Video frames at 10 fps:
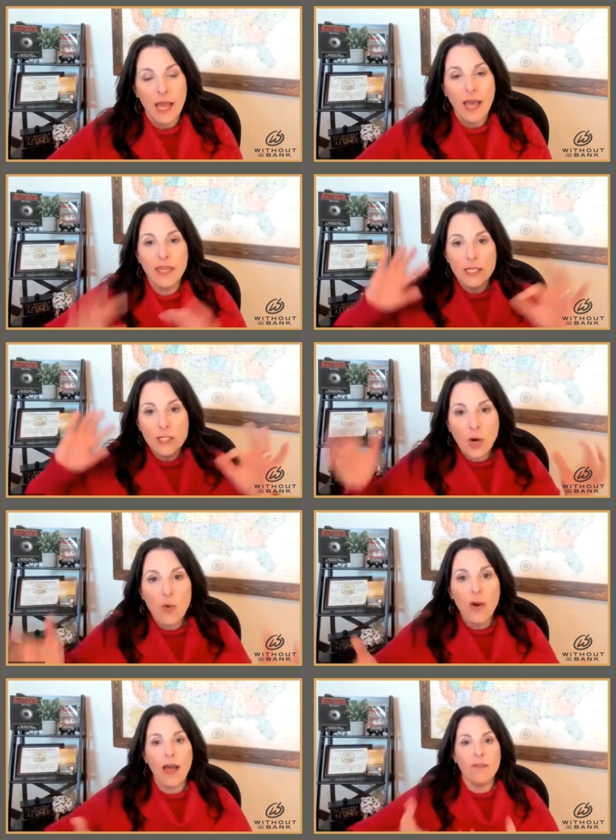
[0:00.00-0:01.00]
and they
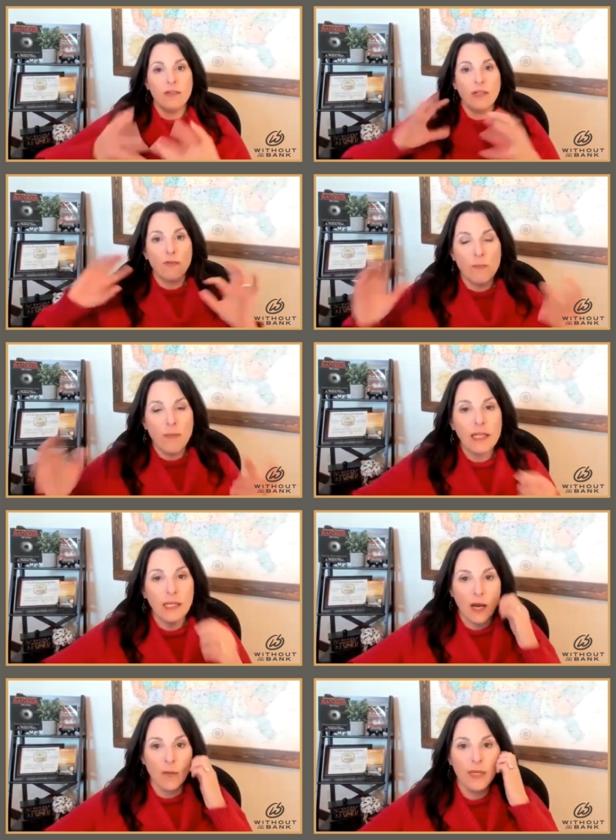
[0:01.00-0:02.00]
don't have enough money
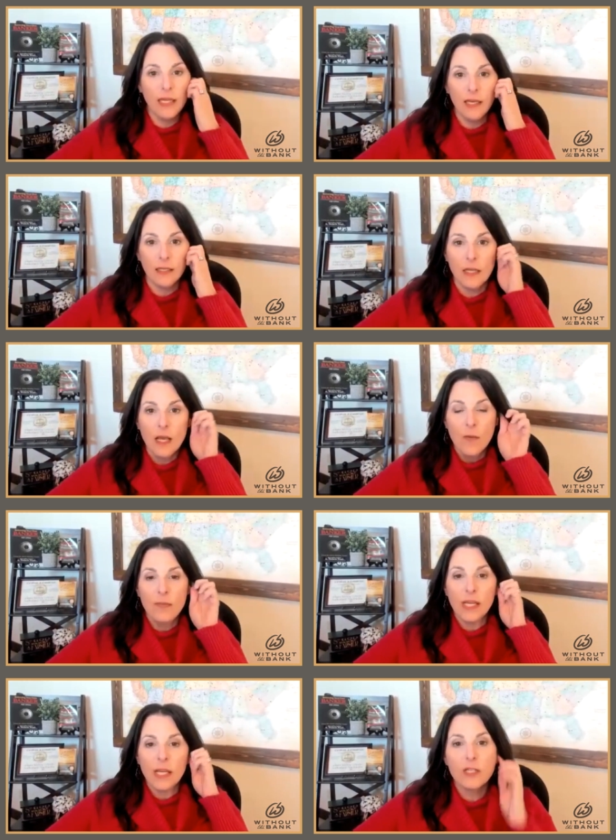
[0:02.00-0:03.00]
coming in
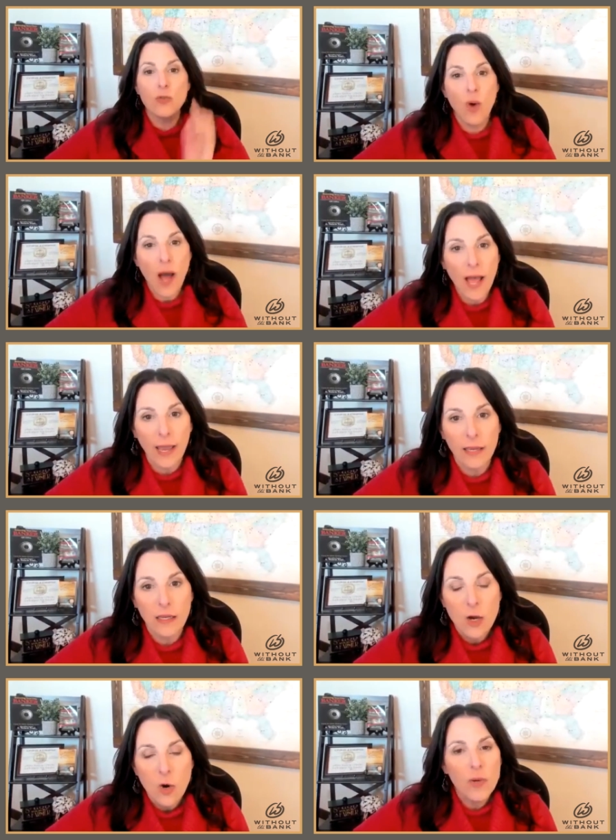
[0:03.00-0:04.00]
because why
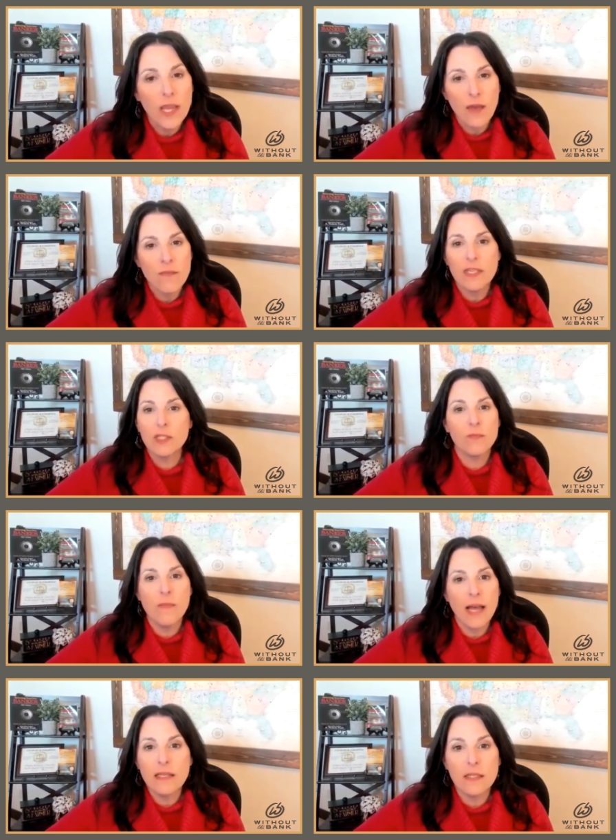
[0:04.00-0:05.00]
we have this
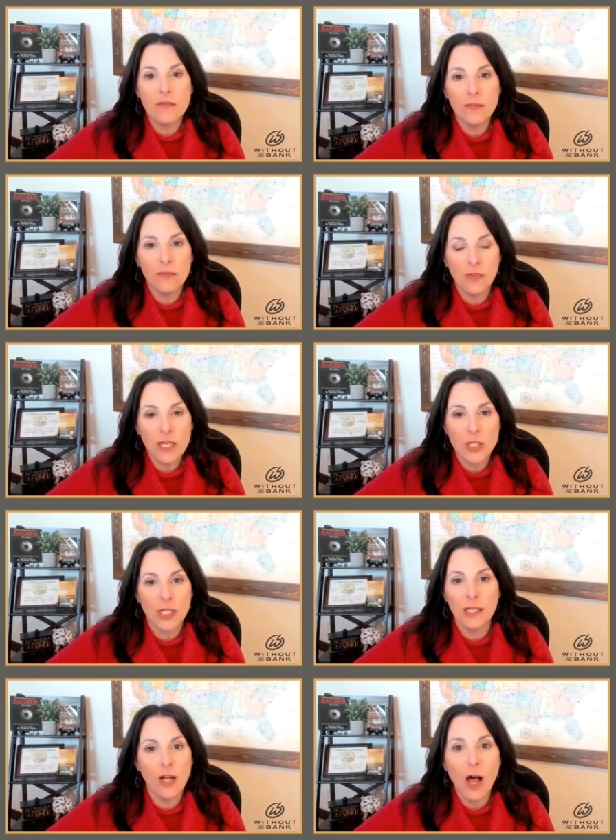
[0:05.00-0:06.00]
massive
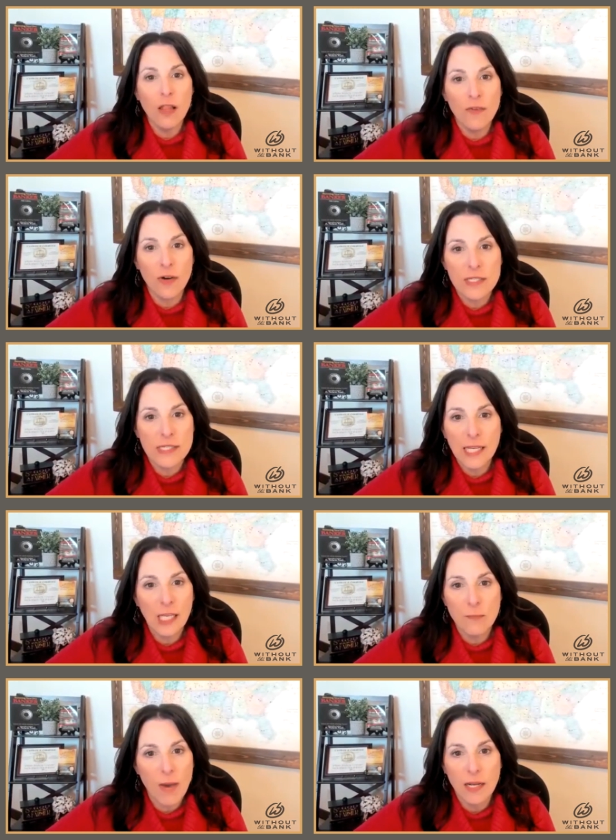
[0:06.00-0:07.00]
inflation and all of our
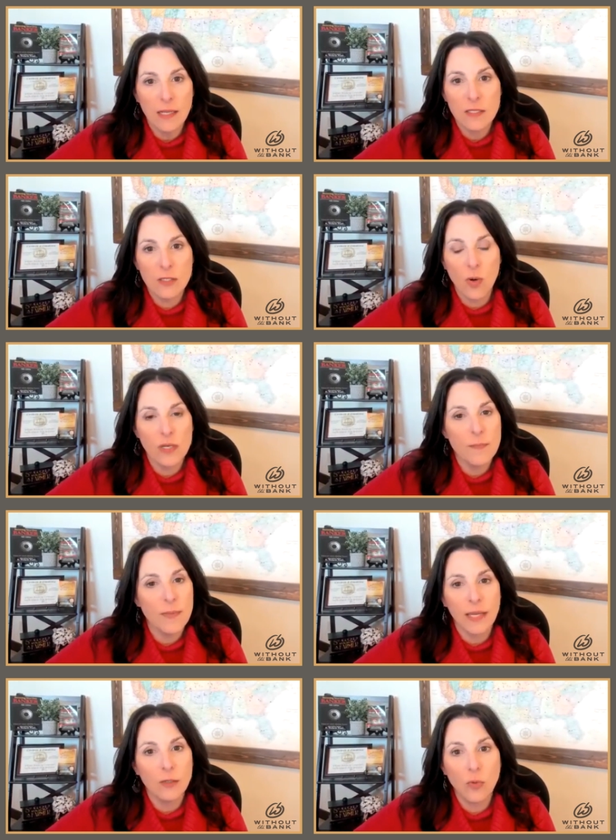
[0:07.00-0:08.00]
stinking money is going to
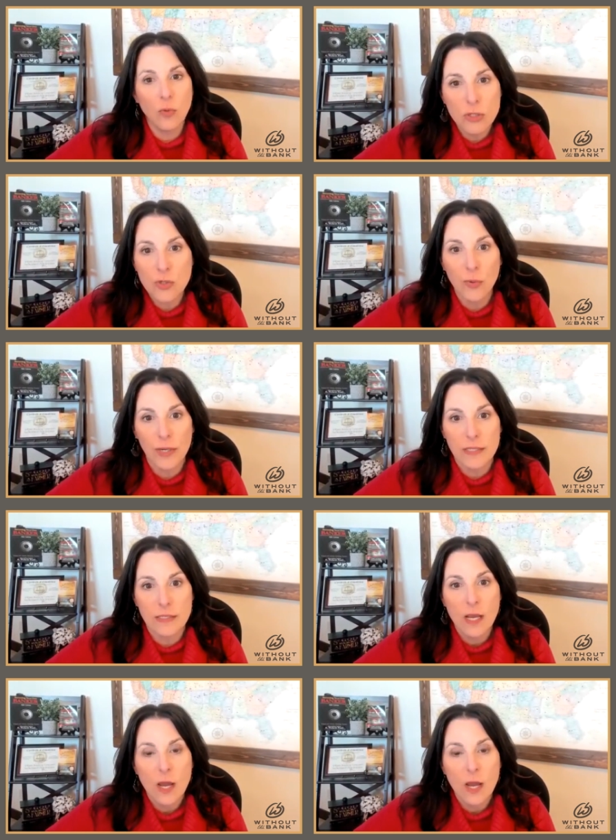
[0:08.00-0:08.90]
buy groceries